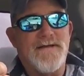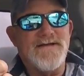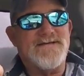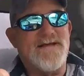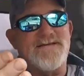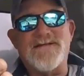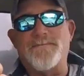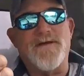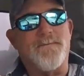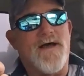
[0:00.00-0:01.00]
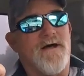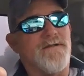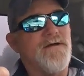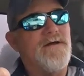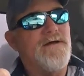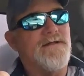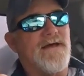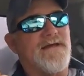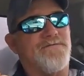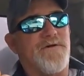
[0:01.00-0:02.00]
he said something about,
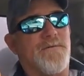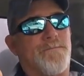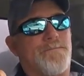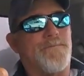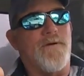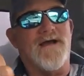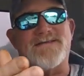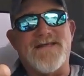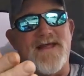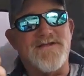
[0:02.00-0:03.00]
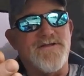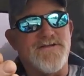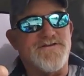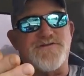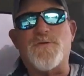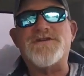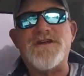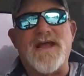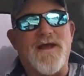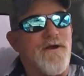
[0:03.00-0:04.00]
like, if your prostate is
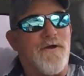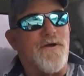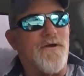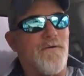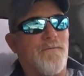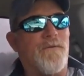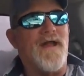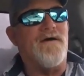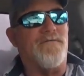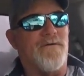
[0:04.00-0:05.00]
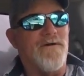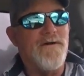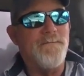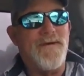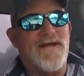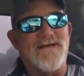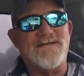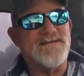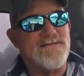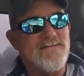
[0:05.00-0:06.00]
twitching or whatever,
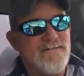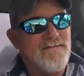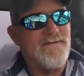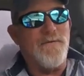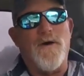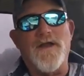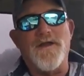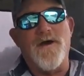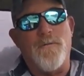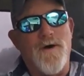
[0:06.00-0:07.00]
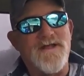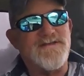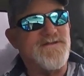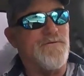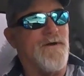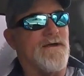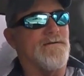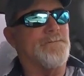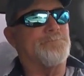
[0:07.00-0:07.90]
because they want to know what it's doing.